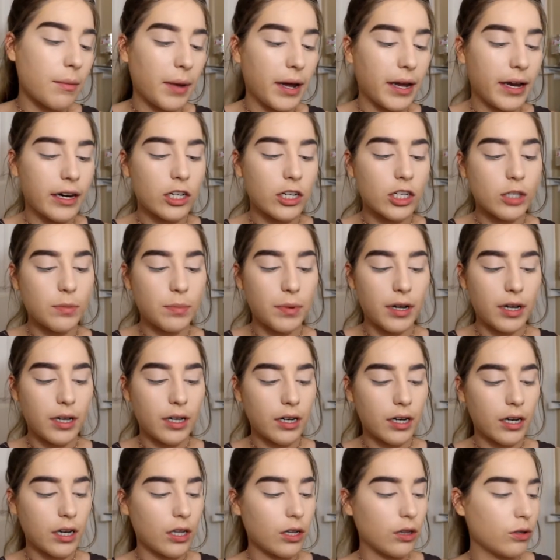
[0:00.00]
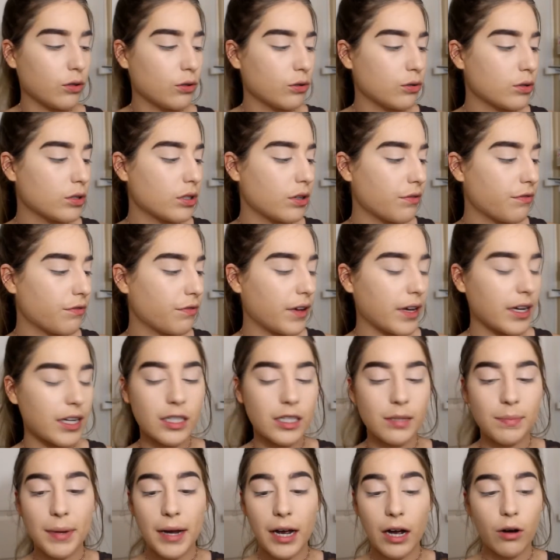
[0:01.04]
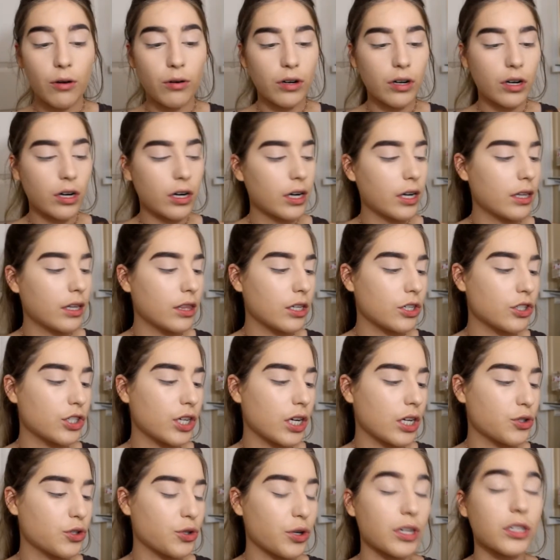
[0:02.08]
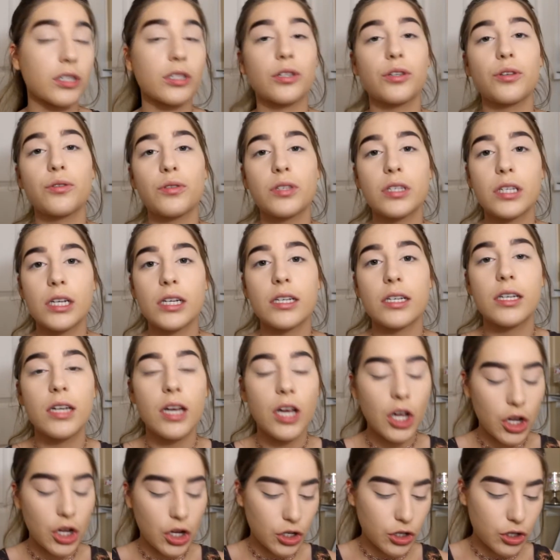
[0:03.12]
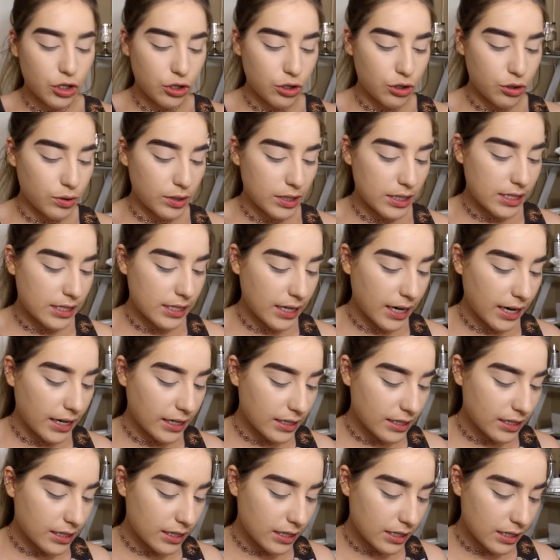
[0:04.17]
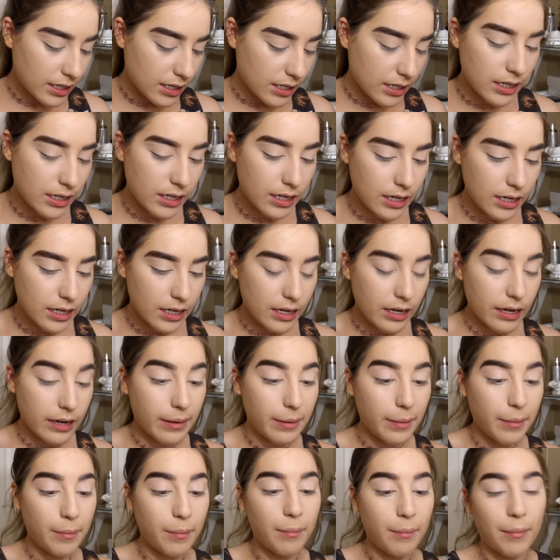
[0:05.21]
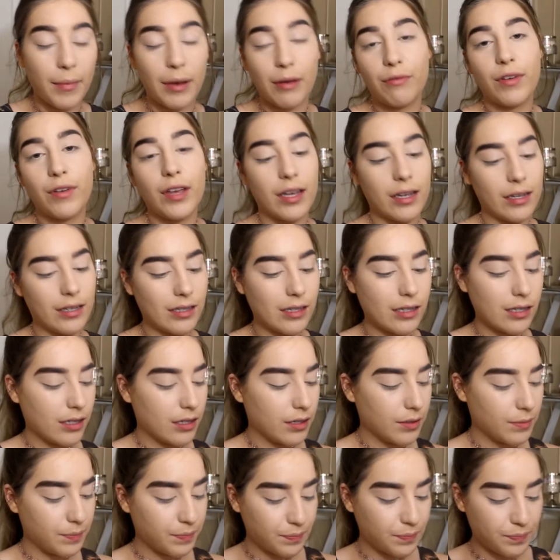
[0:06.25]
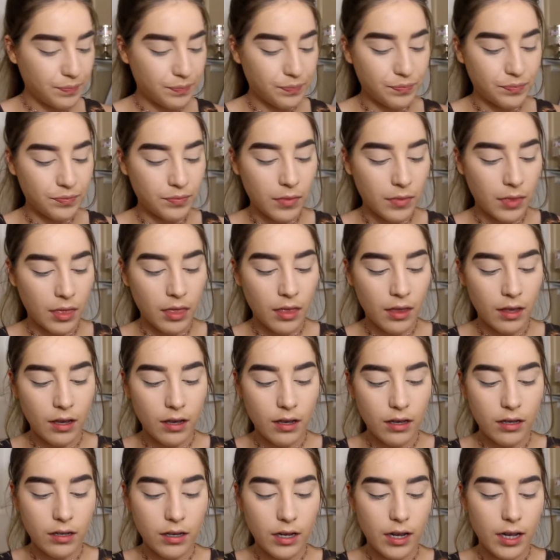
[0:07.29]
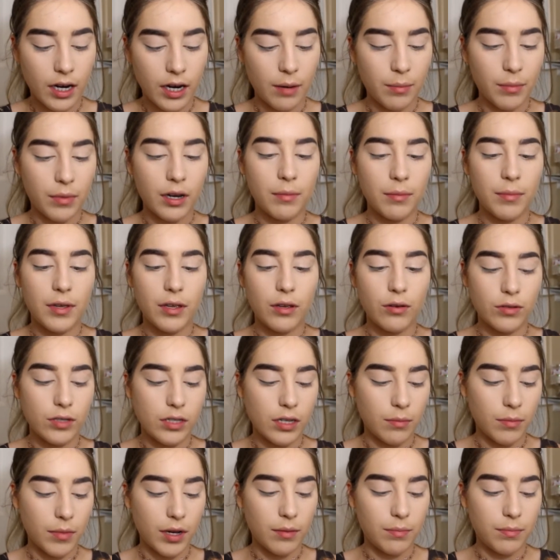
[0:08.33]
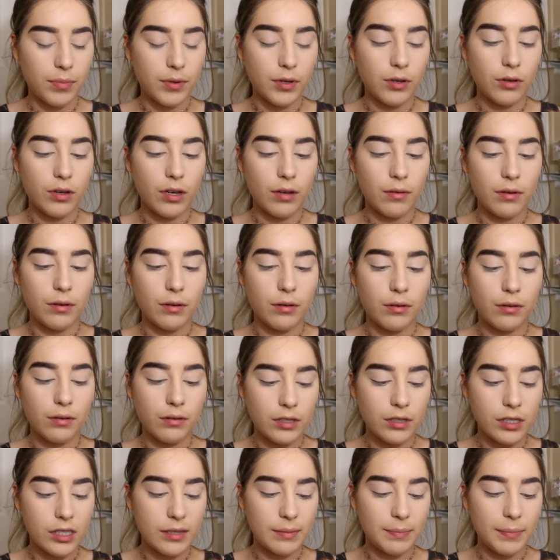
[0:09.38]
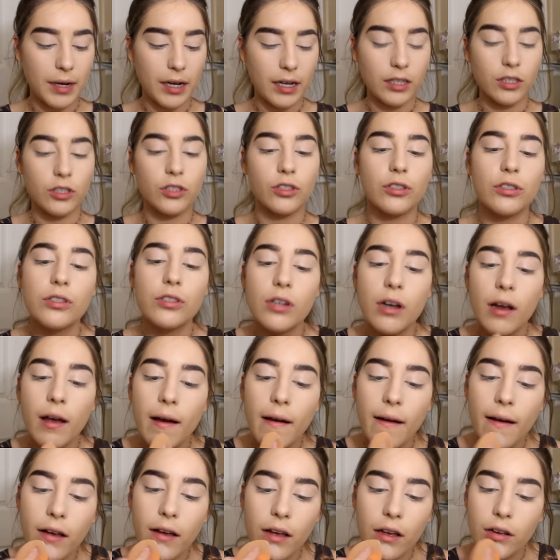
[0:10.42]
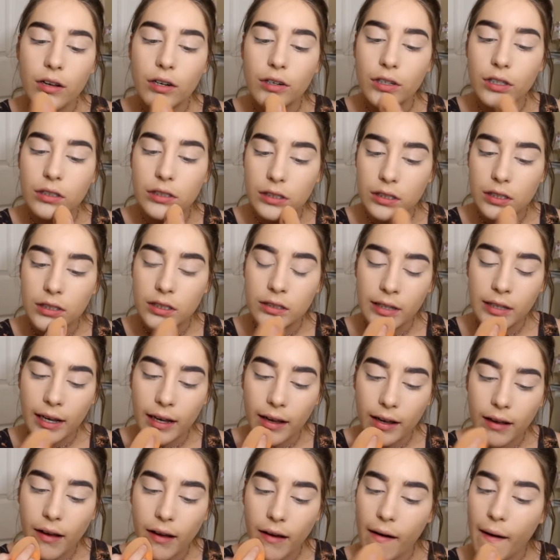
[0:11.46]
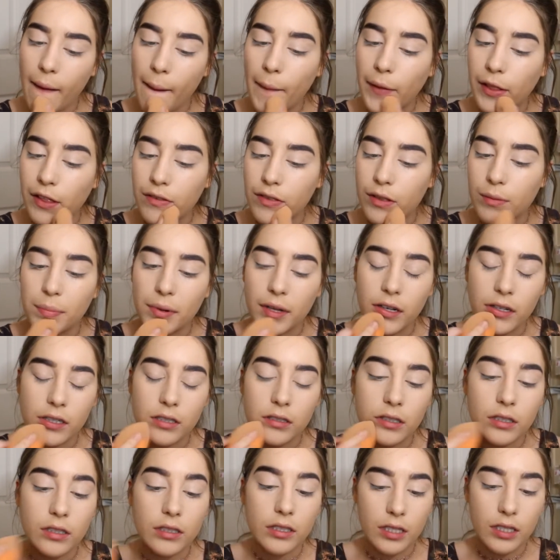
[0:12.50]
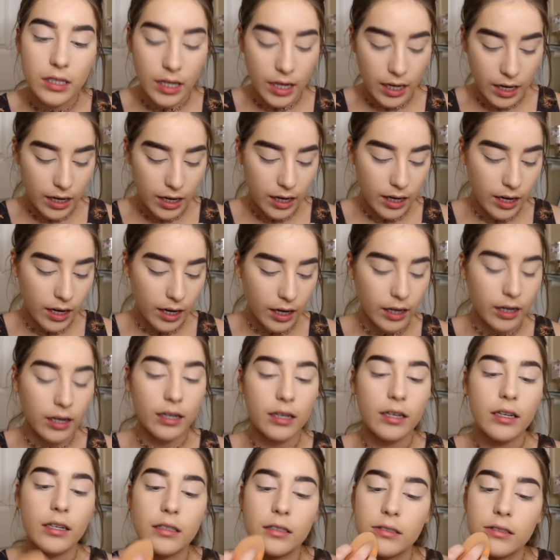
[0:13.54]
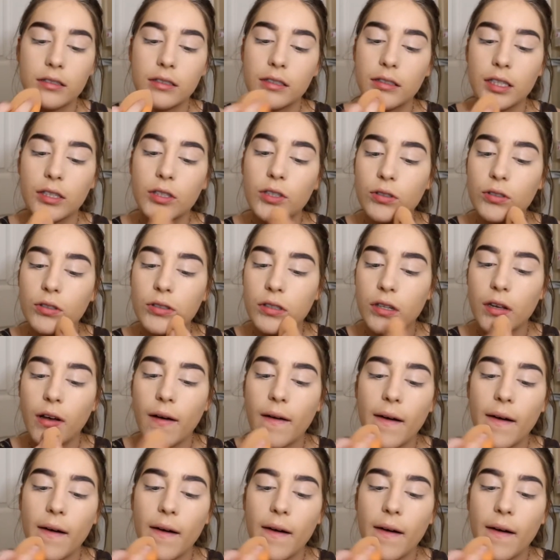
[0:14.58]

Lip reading: my Airspun Loose Face Powder in the shade Translucent to set my face. And I'm going to be using my beauty sponge just to set all of the places that I concealed.